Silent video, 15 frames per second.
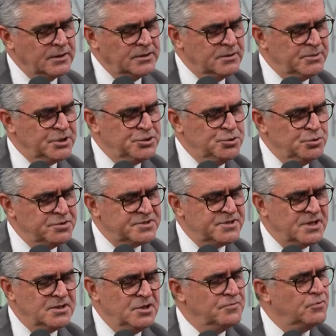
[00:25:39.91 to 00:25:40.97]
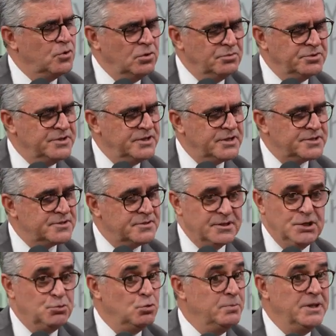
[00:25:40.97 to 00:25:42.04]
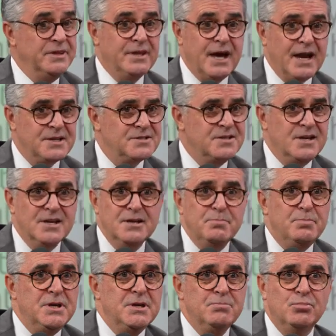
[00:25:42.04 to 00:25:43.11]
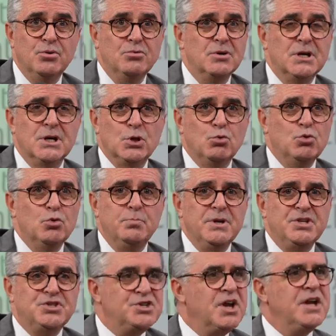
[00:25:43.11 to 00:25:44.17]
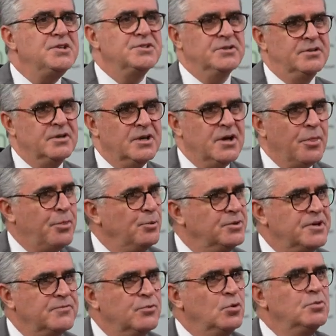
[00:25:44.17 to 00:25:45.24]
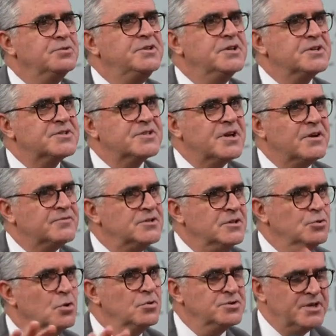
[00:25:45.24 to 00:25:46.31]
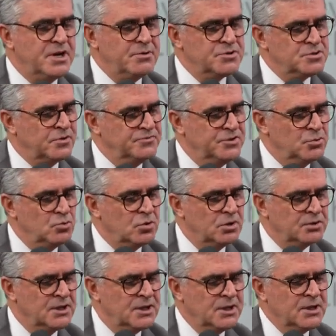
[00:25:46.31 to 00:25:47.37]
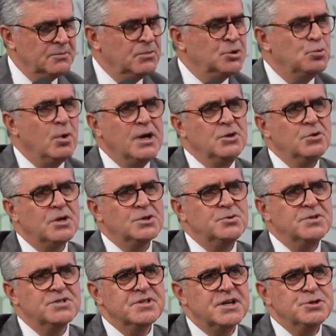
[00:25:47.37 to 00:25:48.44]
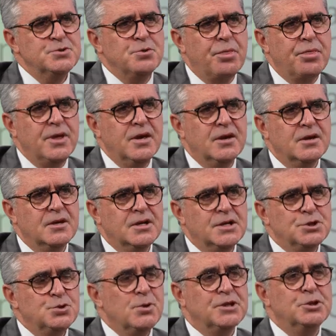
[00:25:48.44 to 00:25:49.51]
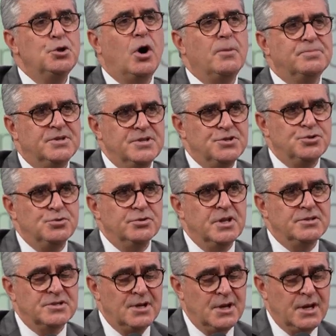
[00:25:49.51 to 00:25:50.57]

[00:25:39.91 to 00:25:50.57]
Number two, sending volunteers. It will be nice. The young people will be changed through the volunteer service in those areas of the world. But why not you start to think to adopt students?